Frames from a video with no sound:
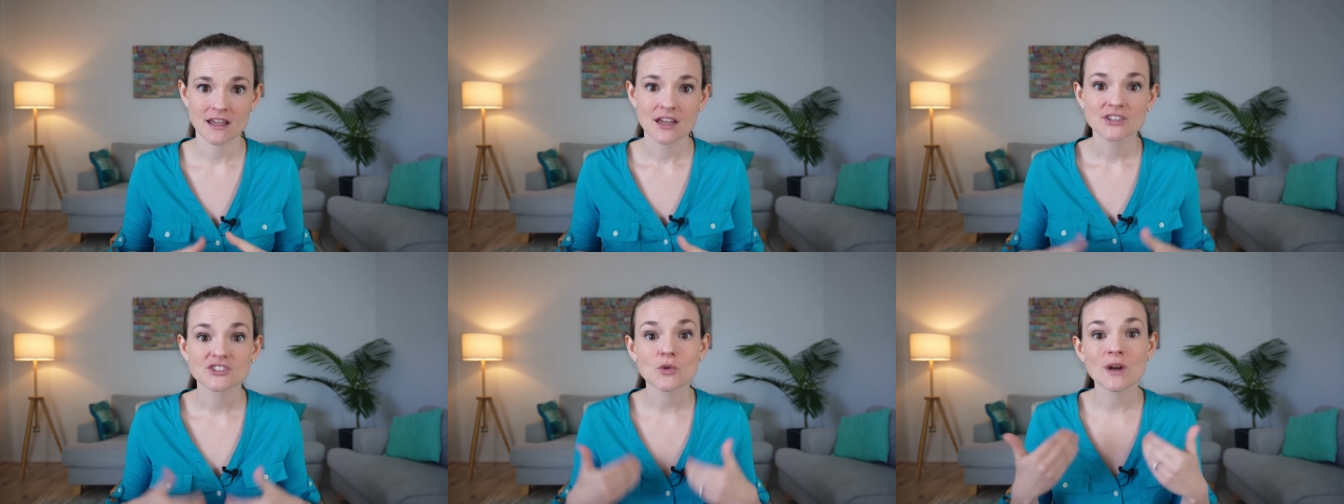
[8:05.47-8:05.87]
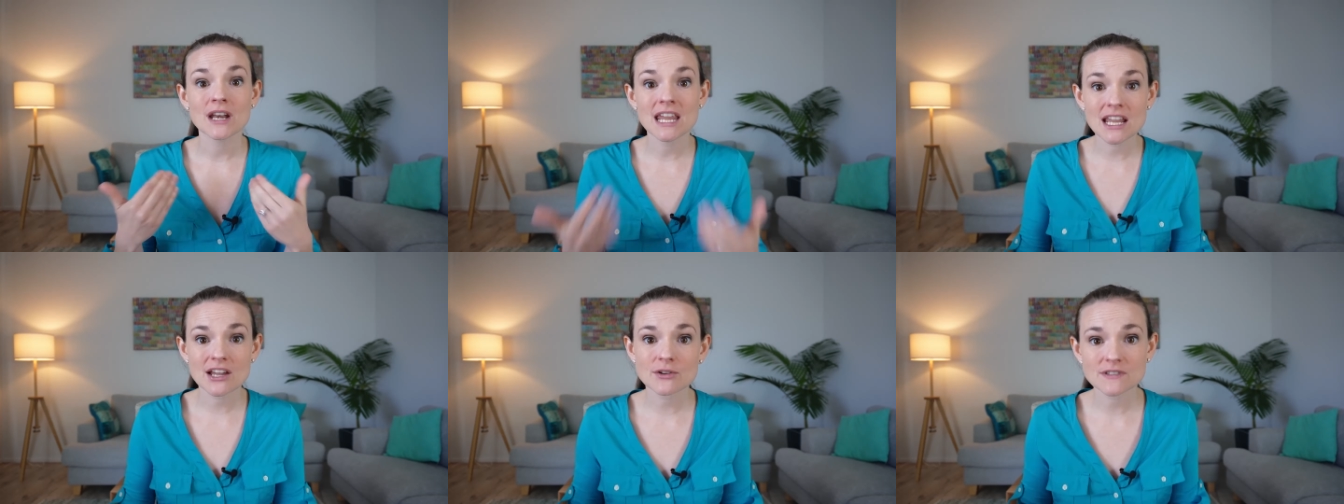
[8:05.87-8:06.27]
So an
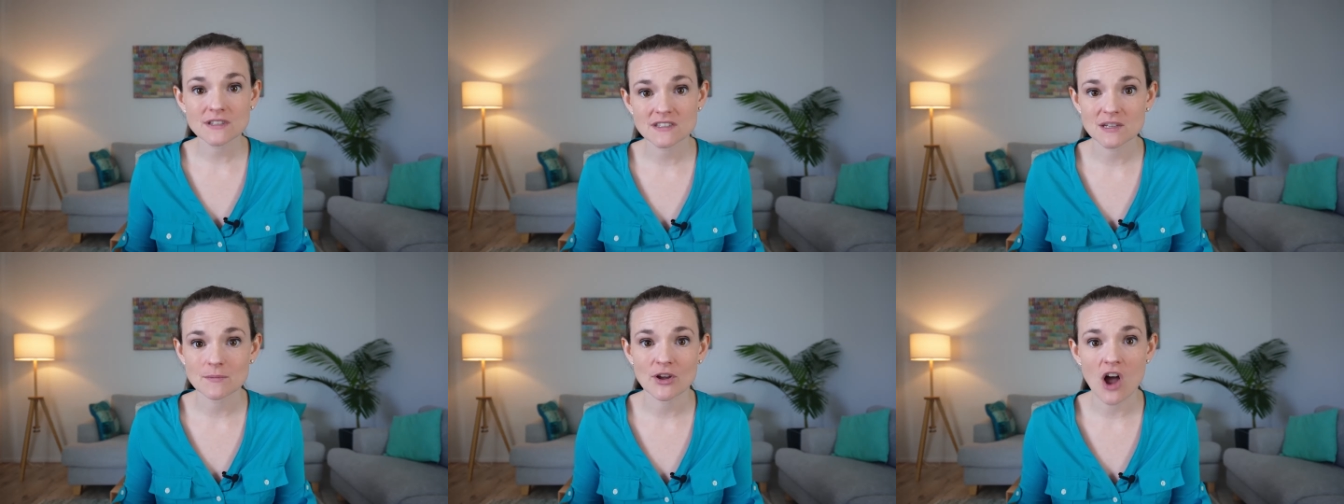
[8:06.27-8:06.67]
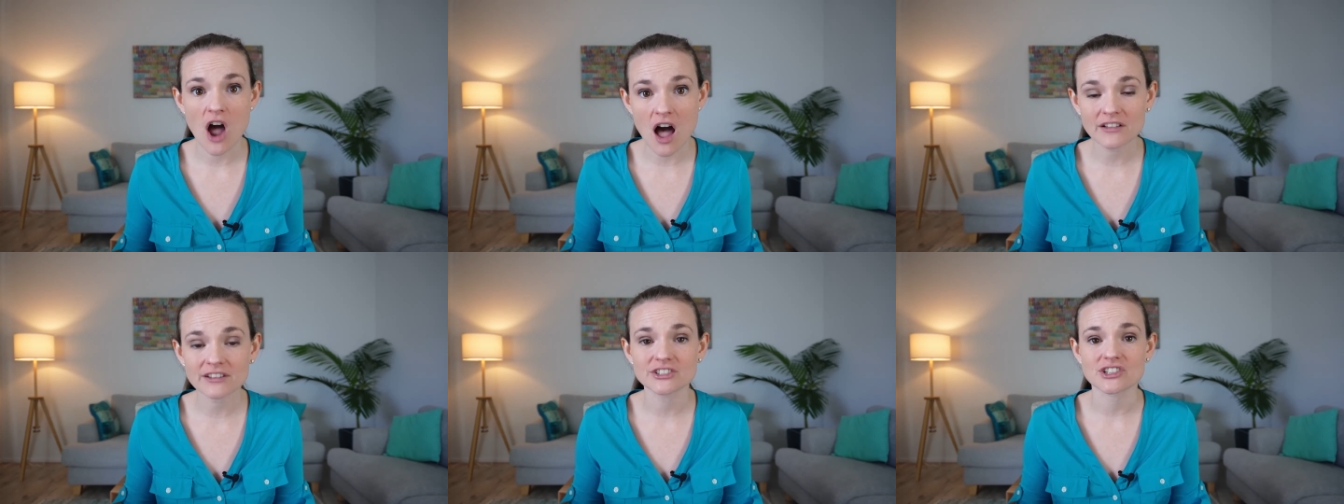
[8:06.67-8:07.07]
ecosystem
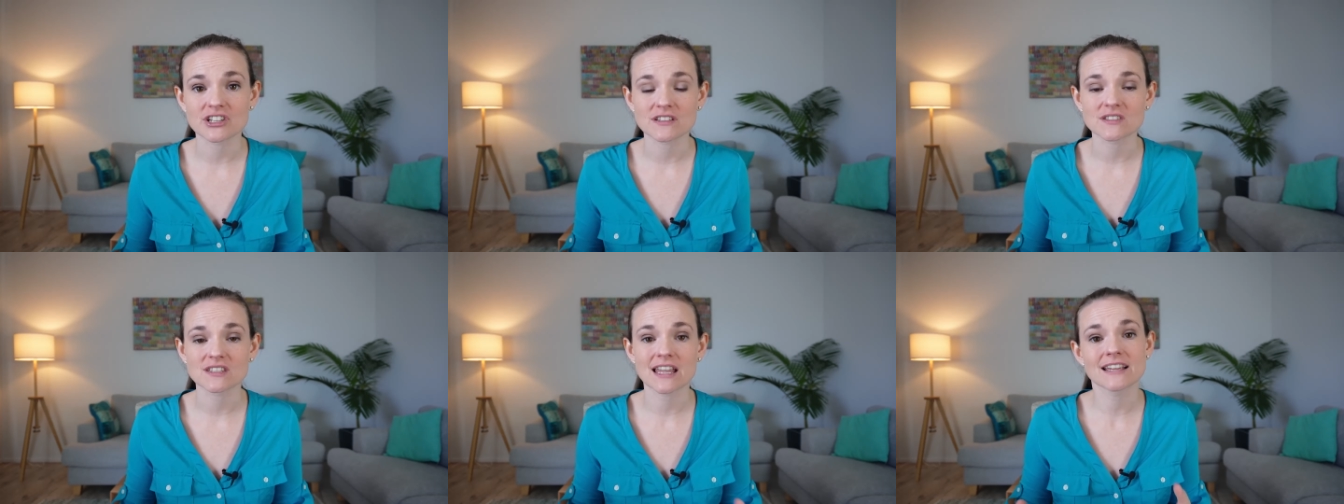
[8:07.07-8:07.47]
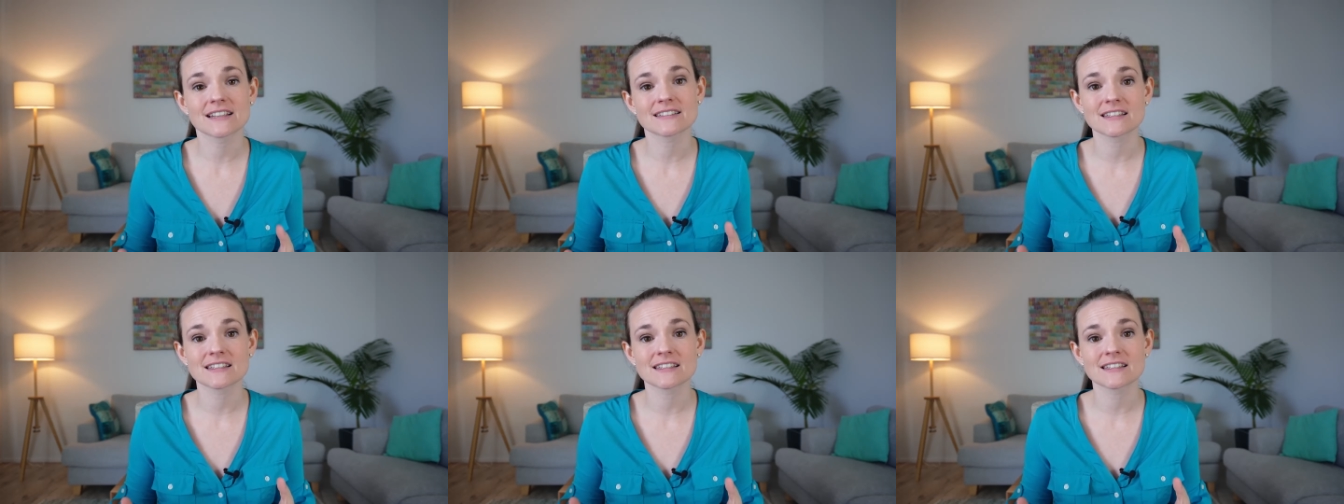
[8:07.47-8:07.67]
ecologist likes